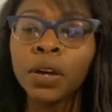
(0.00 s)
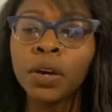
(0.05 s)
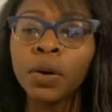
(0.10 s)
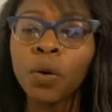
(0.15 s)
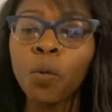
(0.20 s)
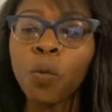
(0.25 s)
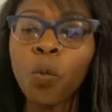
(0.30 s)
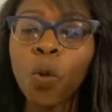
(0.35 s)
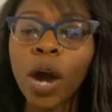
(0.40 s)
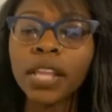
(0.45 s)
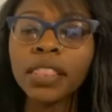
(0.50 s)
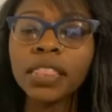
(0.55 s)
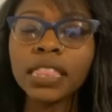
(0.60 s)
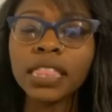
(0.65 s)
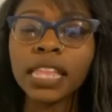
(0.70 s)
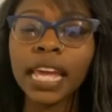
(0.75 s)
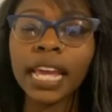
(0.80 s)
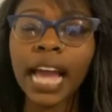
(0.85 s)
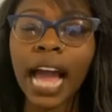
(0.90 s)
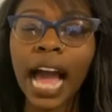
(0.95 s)
one
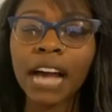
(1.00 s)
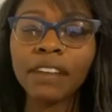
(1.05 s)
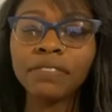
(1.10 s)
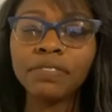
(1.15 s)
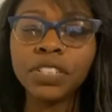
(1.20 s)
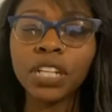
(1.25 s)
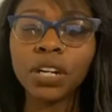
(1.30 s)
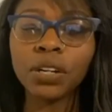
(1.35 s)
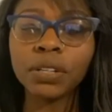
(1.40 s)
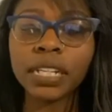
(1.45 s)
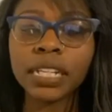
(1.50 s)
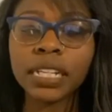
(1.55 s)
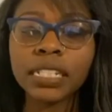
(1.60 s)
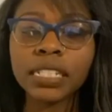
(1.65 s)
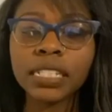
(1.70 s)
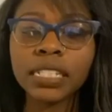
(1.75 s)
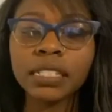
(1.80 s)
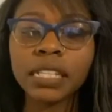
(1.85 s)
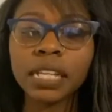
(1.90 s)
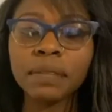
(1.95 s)
thing I've
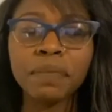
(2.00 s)
noticed,